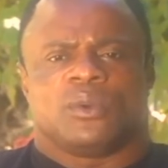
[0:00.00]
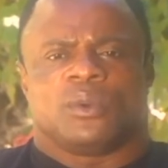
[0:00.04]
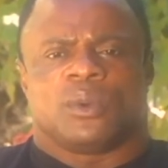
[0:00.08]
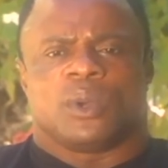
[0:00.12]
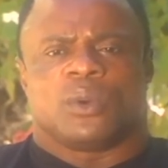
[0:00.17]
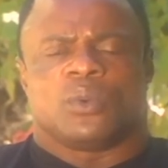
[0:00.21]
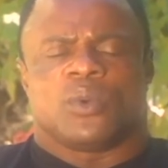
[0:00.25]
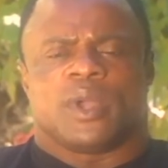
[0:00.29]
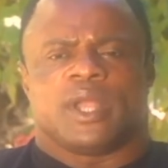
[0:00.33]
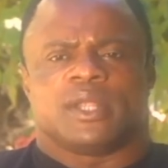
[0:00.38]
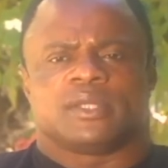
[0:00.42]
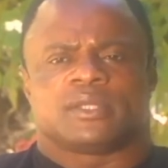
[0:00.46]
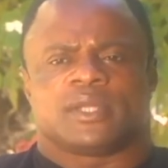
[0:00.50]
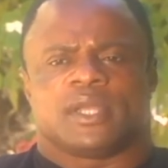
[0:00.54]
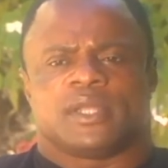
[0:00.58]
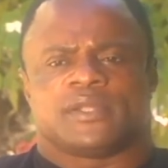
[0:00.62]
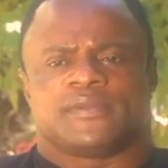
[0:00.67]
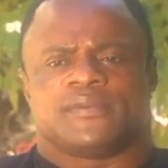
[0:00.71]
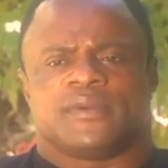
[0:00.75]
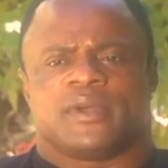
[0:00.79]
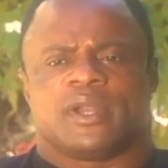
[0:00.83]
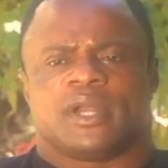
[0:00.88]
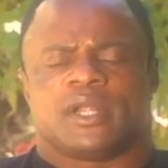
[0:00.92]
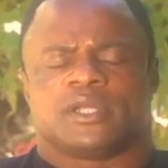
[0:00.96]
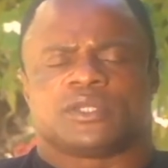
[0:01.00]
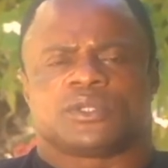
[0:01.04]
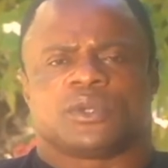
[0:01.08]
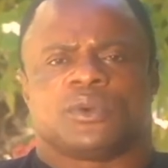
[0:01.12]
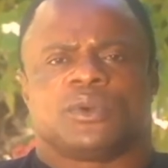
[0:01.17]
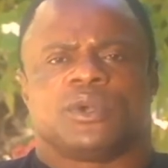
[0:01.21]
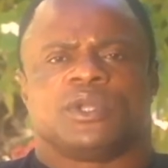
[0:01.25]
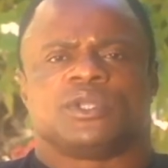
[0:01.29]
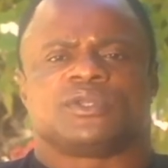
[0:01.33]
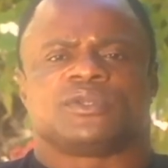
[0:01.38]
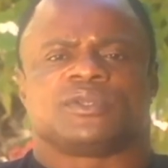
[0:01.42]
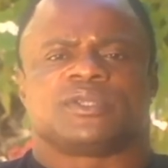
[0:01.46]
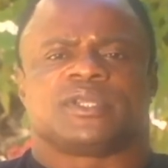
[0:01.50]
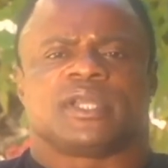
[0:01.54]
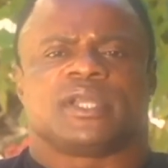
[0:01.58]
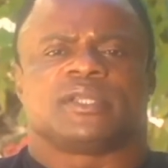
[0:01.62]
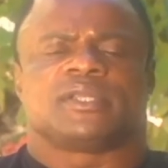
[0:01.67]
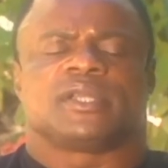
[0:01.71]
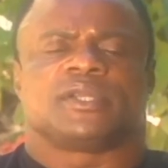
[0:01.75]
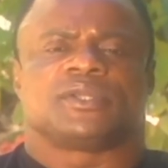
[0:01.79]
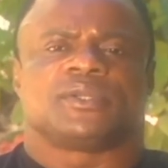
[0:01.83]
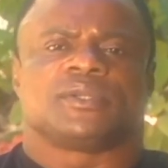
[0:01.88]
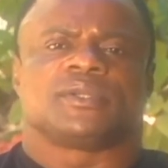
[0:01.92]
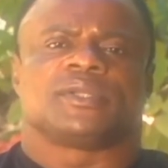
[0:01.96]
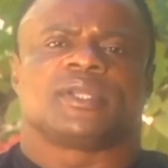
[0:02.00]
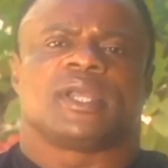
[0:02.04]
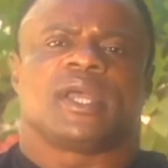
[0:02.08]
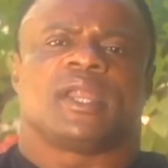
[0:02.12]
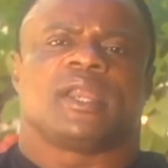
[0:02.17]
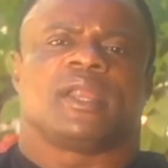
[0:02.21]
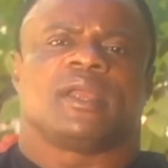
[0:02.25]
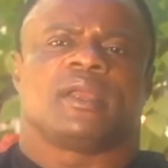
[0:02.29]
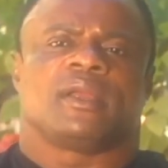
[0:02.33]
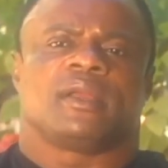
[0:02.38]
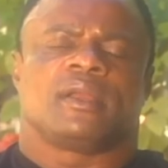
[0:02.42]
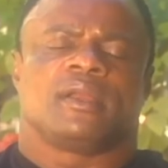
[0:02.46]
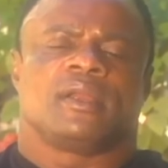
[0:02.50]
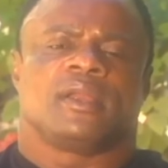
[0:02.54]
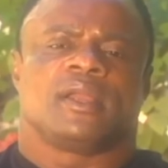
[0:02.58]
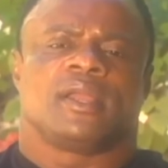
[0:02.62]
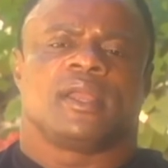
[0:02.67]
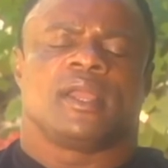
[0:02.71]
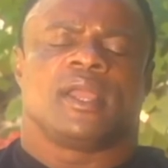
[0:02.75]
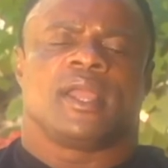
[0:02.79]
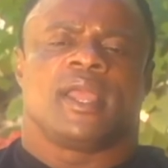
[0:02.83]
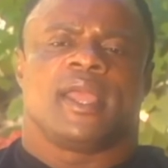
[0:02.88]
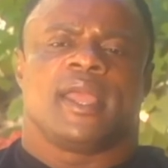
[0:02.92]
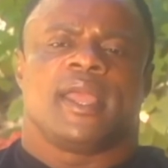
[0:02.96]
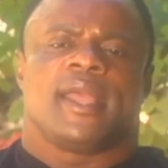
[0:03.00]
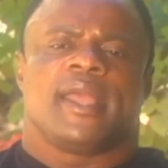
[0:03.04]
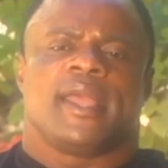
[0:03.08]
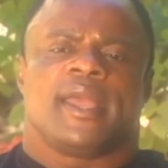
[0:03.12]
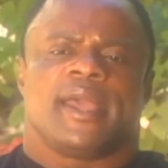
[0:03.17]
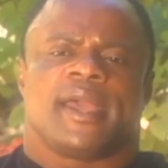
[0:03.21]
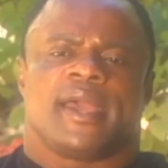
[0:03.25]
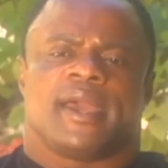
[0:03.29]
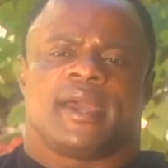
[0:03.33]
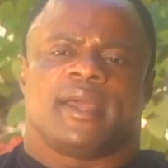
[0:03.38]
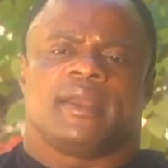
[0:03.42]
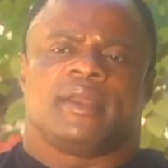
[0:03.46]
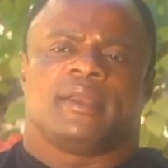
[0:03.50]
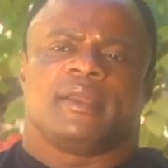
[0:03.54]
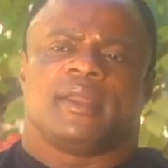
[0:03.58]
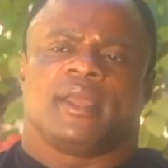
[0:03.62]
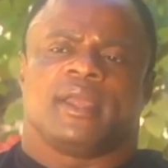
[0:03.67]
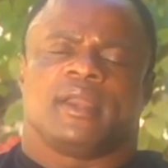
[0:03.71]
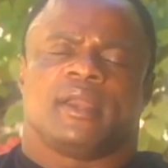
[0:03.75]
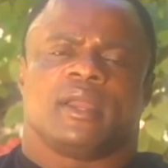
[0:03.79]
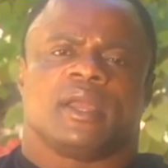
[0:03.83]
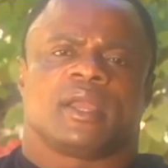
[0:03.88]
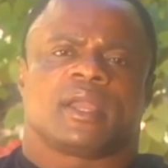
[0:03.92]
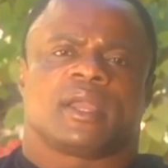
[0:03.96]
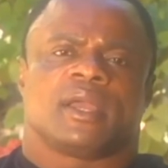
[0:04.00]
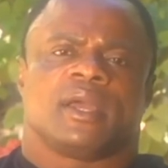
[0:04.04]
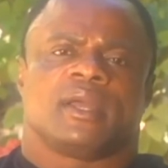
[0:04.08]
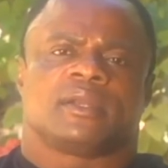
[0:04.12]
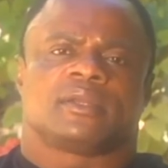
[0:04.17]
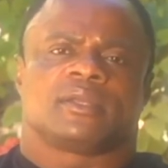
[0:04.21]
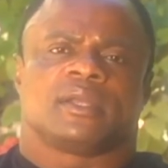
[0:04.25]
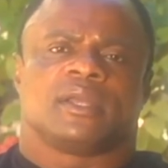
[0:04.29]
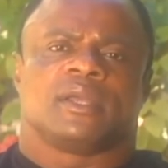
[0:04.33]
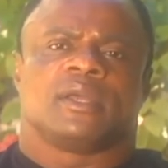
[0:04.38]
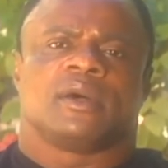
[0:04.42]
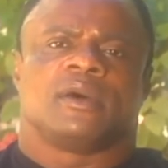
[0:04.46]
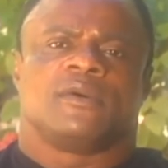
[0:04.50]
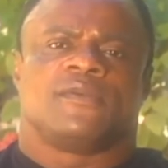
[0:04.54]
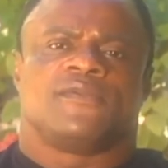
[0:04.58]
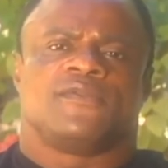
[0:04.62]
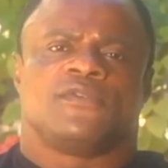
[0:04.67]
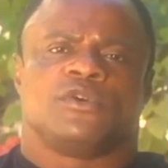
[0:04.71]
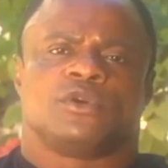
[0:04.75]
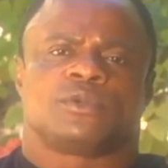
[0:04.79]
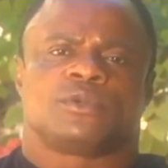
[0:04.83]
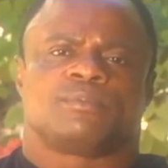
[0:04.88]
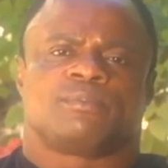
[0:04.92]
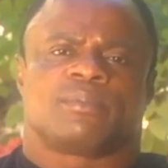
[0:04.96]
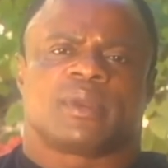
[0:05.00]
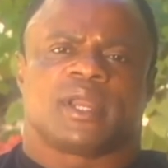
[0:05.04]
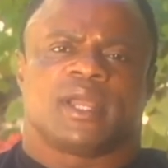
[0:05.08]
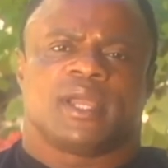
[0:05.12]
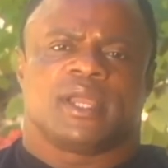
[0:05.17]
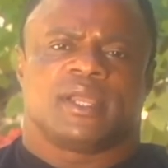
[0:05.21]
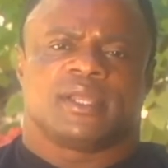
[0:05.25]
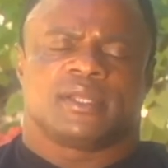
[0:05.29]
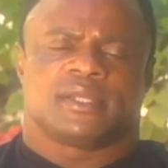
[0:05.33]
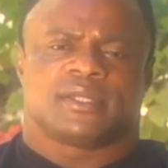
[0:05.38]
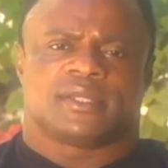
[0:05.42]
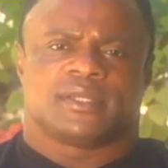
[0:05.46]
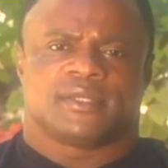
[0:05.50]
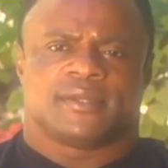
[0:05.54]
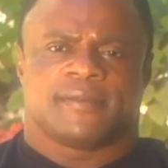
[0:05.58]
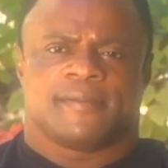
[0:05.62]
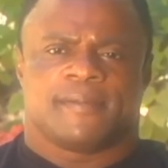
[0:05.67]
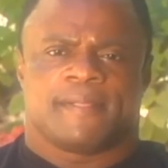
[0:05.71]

Went as far as going to Santa Susana, and then I got 4th place.